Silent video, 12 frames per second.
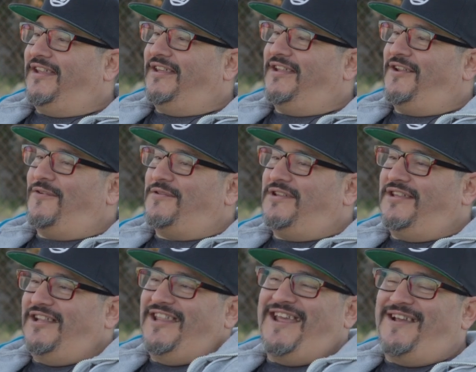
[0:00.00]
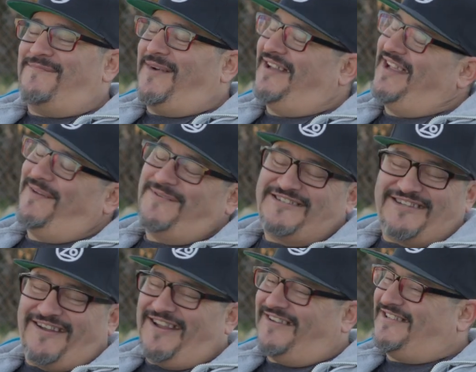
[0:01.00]
you know, the thing about Damien,
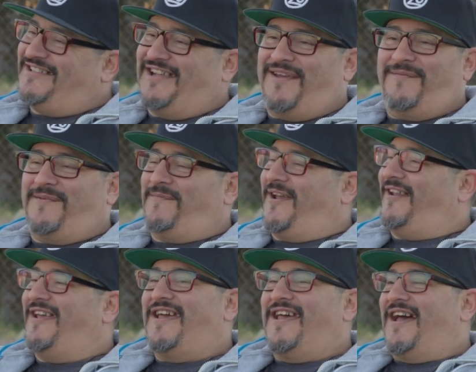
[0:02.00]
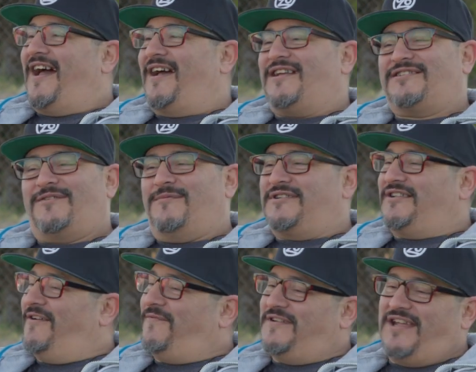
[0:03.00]
shout out to Damien, man. I got so much
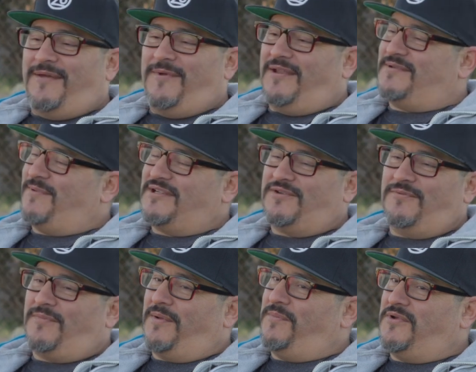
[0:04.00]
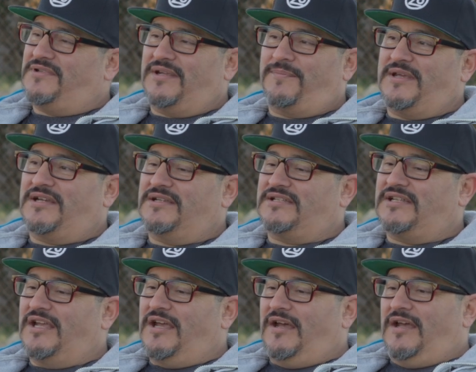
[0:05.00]
love for Damien, especially with my music, because
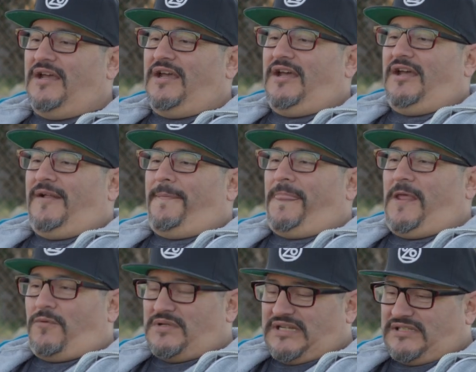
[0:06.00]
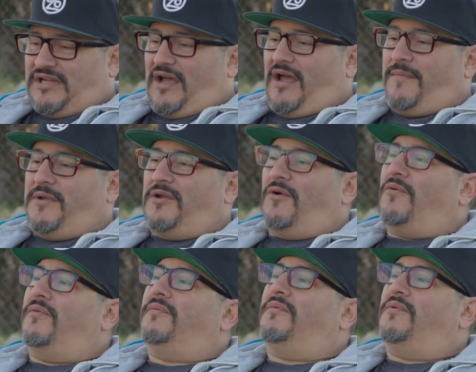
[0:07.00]
there was a time, you
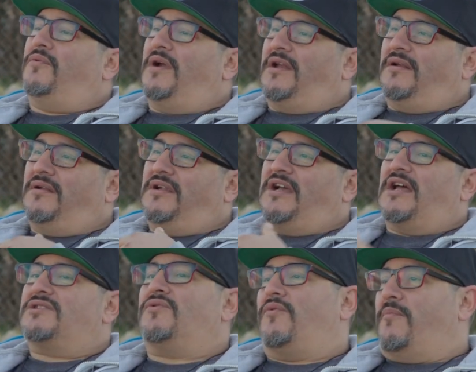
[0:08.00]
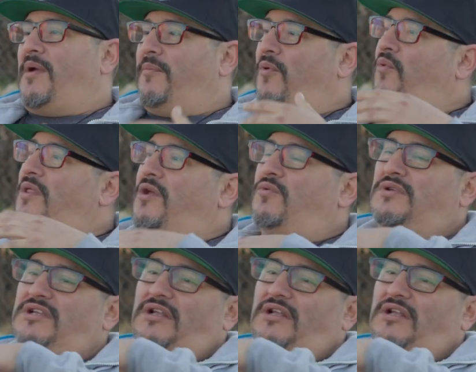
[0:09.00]
know, when you guys will remember when there was a